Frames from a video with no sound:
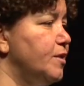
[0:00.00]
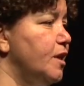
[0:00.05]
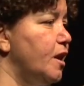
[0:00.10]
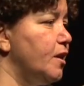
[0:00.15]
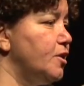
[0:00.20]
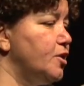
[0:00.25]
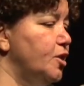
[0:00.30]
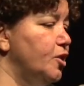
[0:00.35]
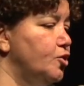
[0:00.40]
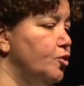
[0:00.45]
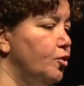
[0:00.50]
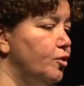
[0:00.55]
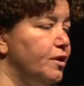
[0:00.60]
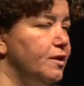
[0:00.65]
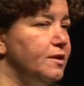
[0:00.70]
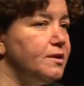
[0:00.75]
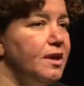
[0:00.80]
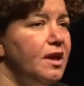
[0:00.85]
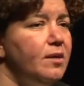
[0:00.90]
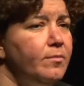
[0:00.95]
tarnishing
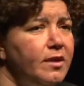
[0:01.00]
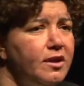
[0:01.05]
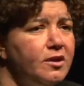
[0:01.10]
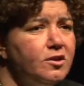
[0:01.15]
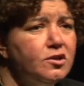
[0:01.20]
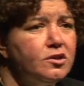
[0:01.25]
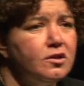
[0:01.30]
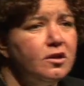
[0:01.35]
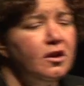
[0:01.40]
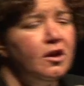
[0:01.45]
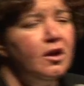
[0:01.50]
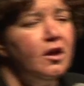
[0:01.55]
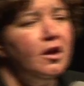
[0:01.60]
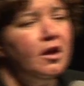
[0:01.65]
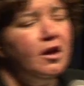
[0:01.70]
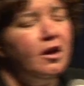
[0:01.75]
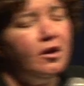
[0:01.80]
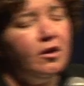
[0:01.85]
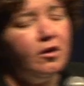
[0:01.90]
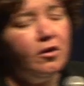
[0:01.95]
Jordan's image,
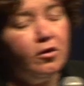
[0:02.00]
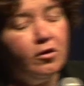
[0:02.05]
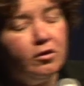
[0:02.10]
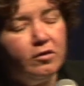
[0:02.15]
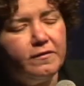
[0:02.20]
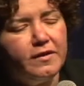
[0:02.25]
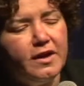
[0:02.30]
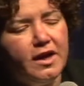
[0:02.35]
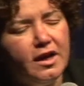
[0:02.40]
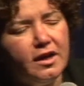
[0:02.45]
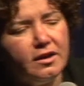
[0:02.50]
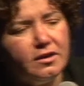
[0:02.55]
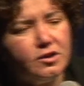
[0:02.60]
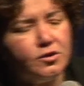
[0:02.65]
all of that.